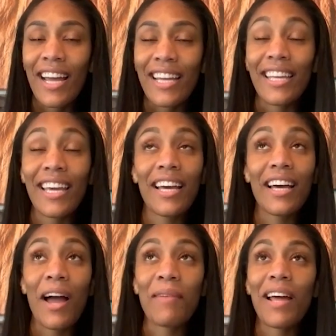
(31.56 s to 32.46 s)

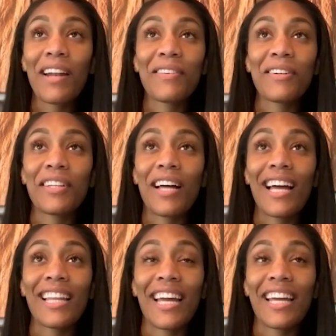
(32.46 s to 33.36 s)
Yeah, I'm not even gonna
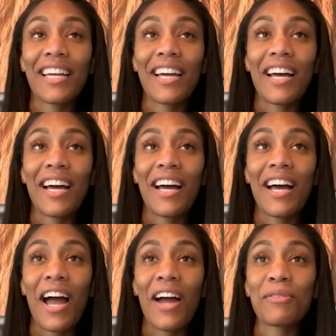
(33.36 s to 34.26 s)
lie. Like,
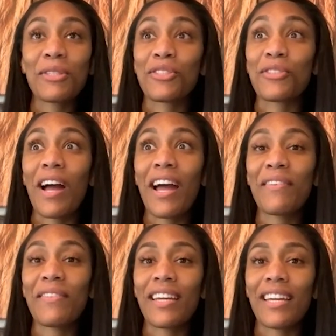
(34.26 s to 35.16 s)
I was
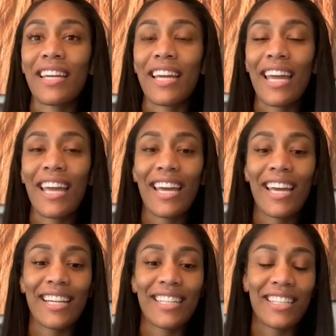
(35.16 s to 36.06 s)
driving
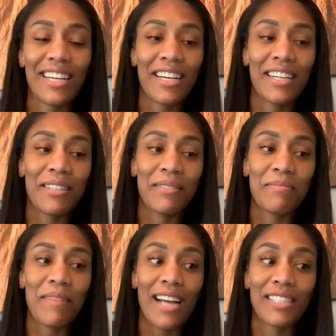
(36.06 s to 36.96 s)
and
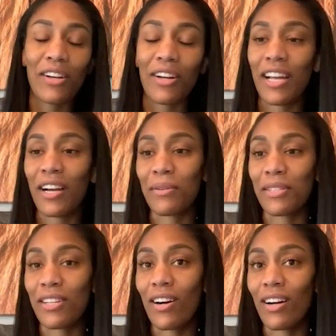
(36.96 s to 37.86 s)
I saw Carol
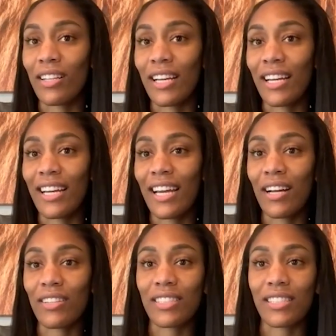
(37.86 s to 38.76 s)
was calling, and
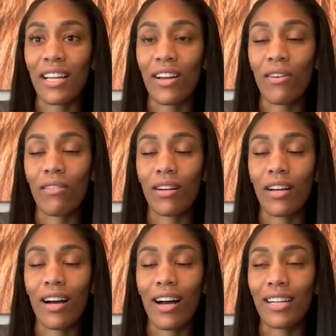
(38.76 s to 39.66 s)
I was just like, oh
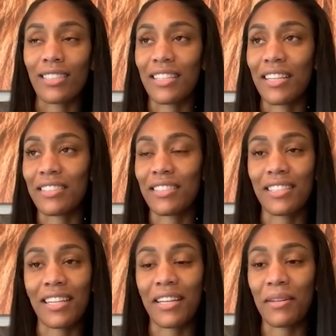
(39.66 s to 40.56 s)
gosh, like, I was
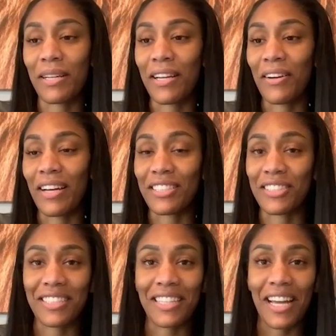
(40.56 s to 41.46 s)
just like, here we go,
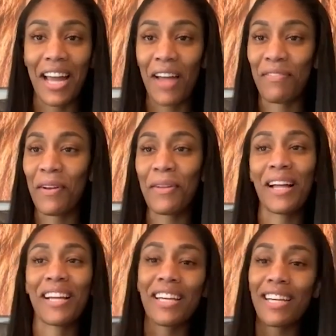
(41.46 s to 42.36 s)
Asia. Like, I felt
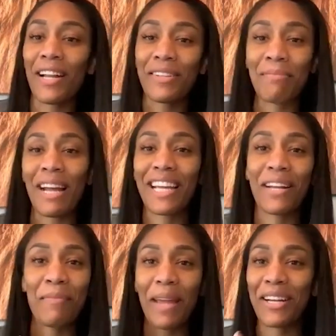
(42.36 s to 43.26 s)
like good. I was about to get
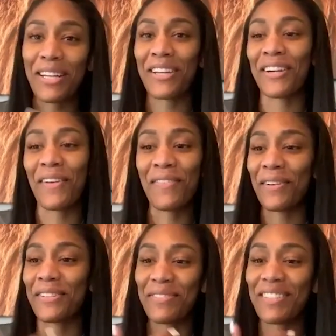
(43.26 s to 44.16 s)
a manicure. I
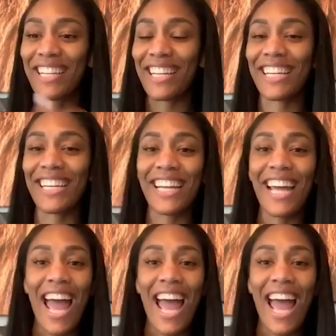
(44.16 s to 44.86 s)
was feeling good.